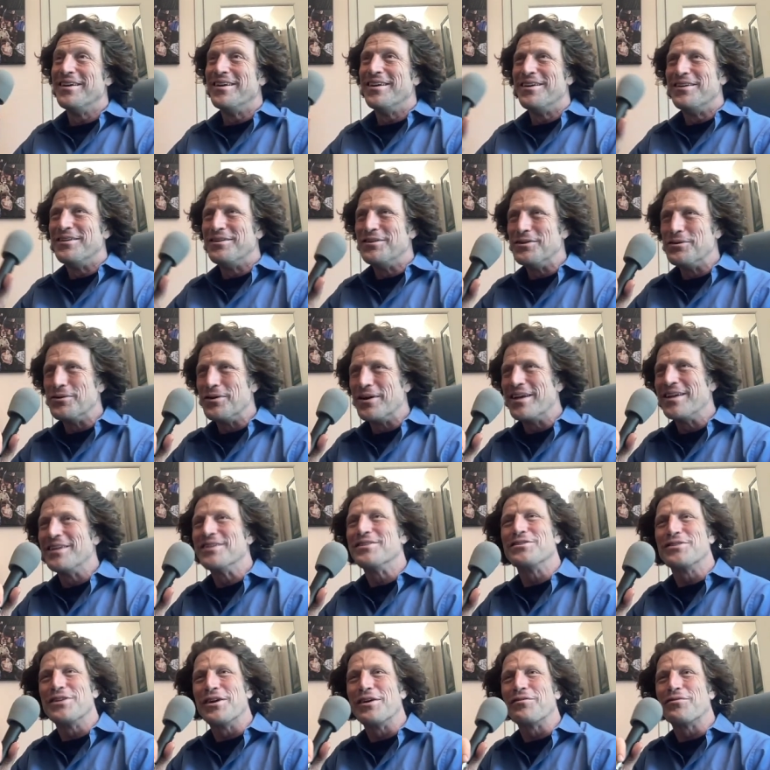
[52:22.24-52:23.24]
new age
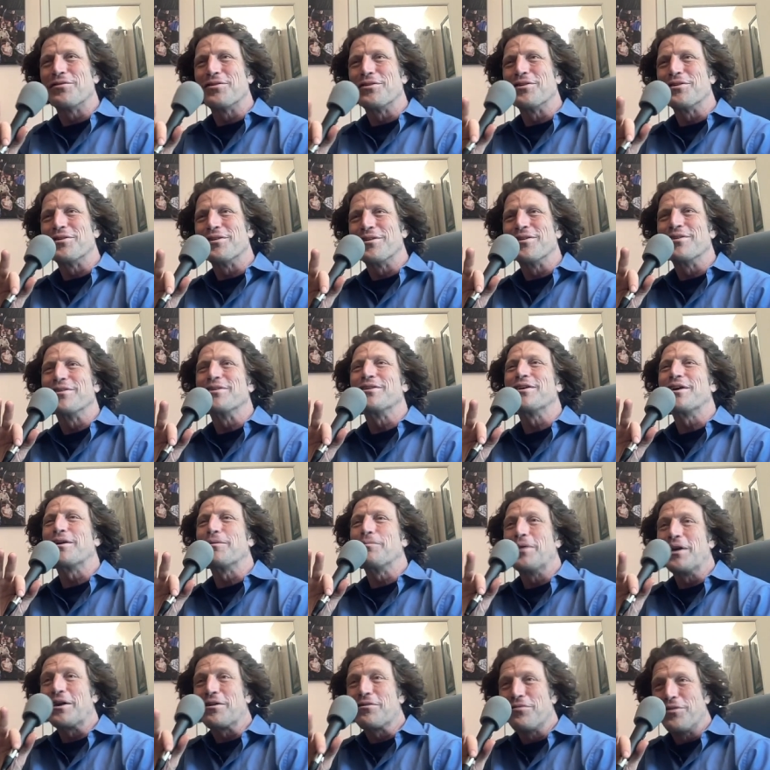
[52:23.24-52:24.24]
stuff, or you got to
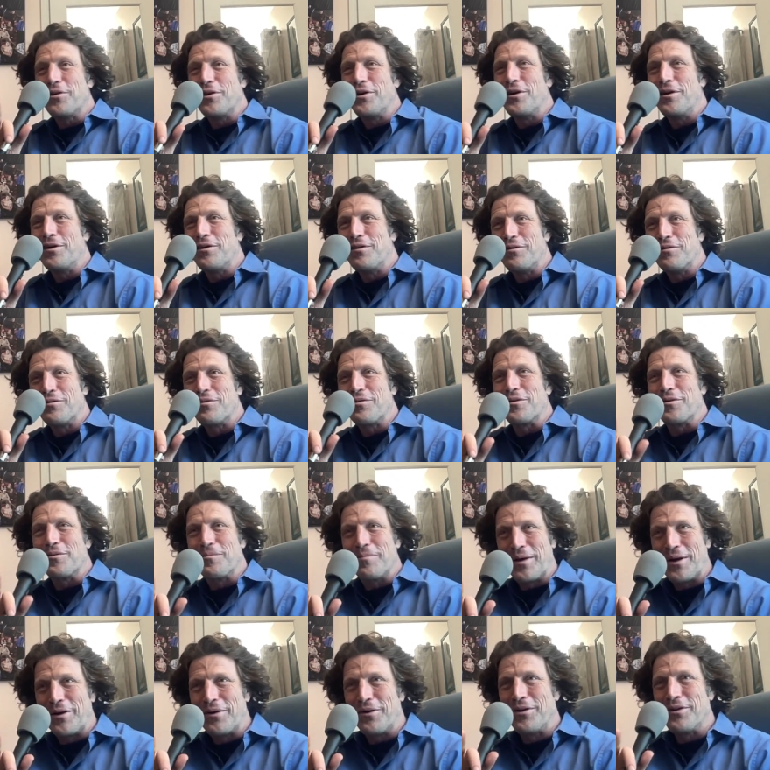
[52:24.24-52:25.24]
make fun of or
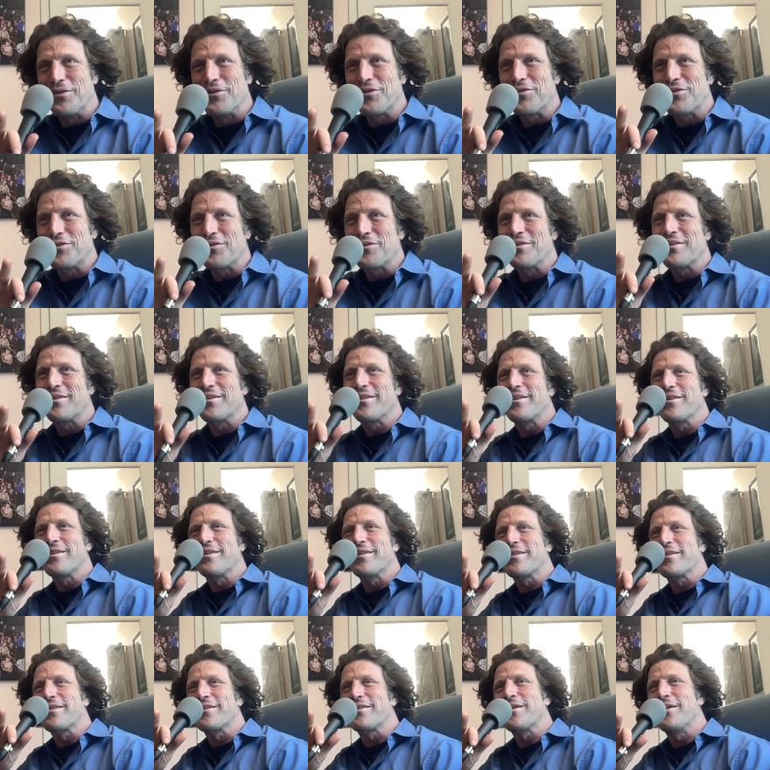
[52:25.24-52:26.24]
balance. The
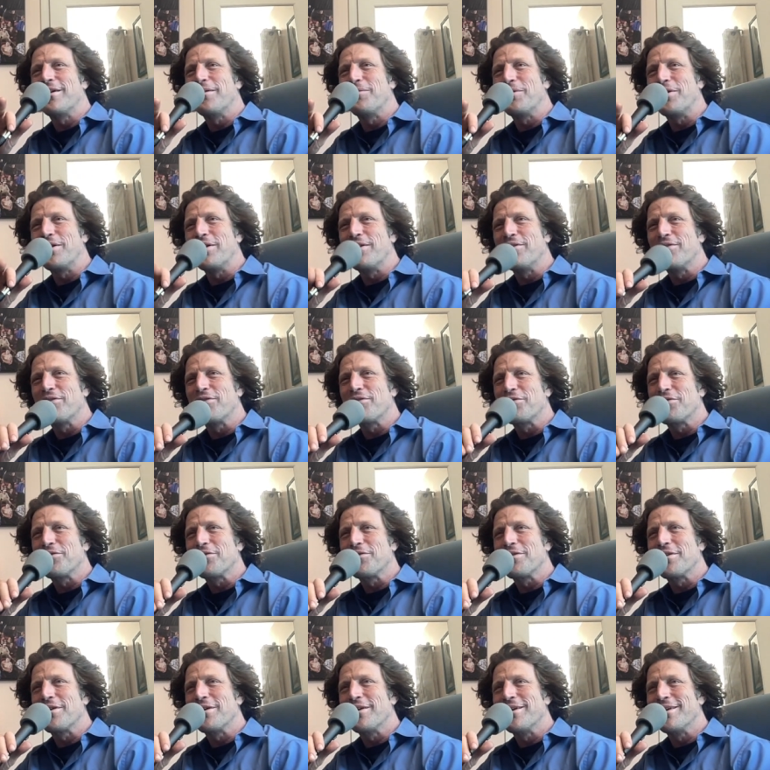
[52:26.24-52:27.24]
comedy is
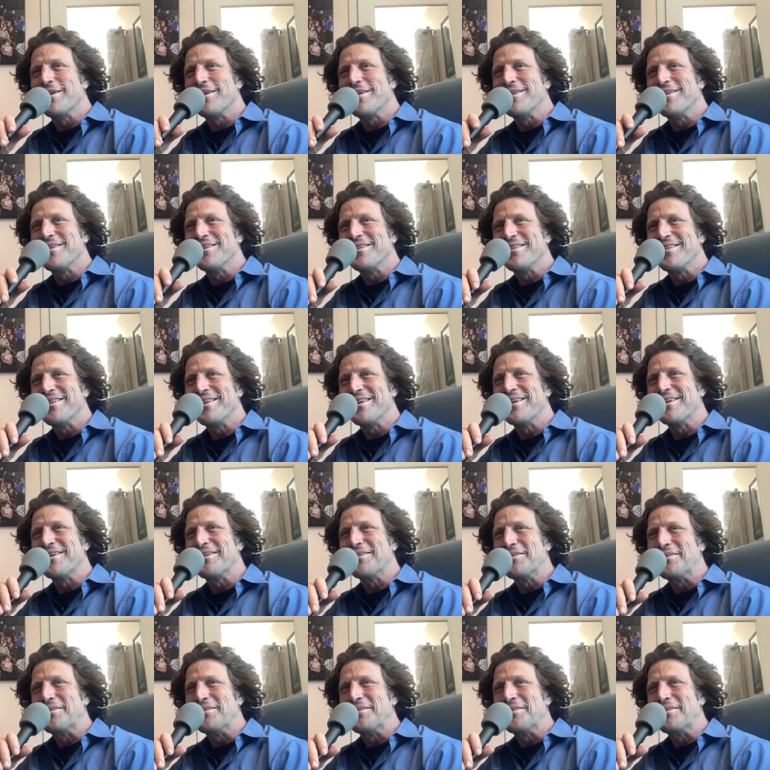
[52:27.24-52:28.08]
yeah.